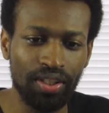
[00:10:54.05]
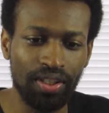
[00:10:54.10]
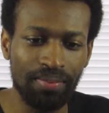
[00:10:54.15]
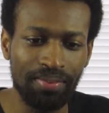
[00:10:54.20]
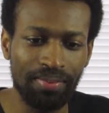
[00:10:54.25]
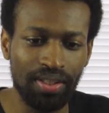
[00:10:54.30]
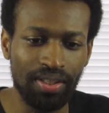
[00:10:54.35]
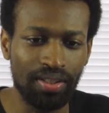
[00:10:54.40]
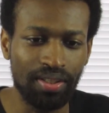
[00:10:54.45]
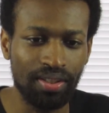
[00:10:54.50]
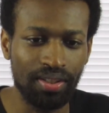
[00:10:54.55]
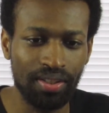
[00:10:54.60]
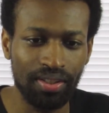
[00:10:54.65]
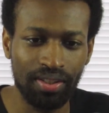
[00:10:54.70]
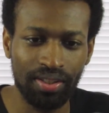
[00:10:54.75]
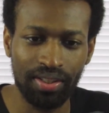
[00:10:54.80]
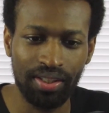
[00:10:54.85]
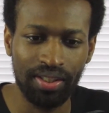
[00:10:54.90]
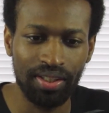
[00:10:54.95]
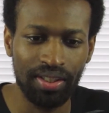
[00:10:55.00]
Doremi.
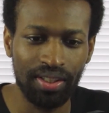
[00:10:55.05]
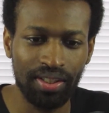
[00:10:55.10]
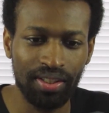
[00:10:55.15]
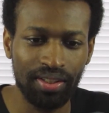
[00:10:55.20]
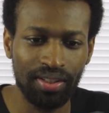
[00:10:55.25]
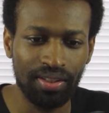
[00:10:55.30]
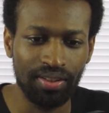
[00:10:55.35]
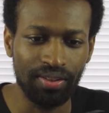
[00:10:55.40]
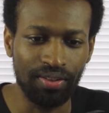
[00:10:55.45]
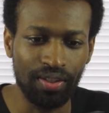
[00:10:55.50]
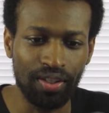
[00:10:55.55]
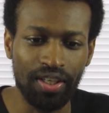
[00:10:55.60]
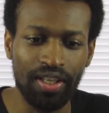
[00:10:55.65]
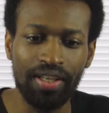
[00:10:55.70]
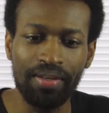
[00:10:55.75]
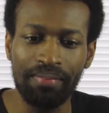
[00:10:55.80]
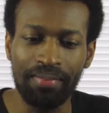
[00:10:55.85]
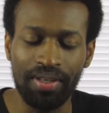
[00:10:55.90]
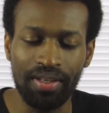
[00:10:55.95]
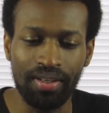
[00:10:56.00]

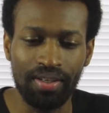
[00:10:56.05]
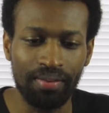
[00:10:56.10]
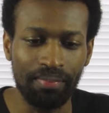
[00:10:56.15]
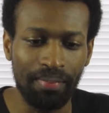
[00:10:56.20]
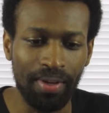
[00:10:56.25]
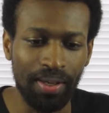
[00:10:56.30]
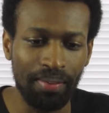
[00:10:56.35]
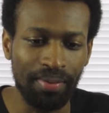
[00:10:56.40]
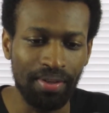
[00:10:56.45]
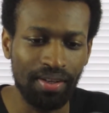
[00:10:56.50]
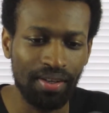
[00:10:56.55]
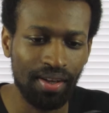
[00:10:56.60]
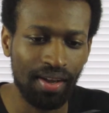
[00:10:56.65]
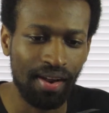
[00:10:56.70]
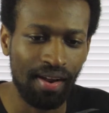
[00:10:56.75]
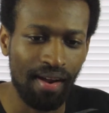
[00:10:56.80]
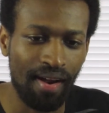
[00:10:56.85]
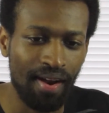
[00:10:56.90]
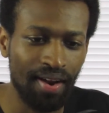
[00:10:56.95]
Doremi, maybe.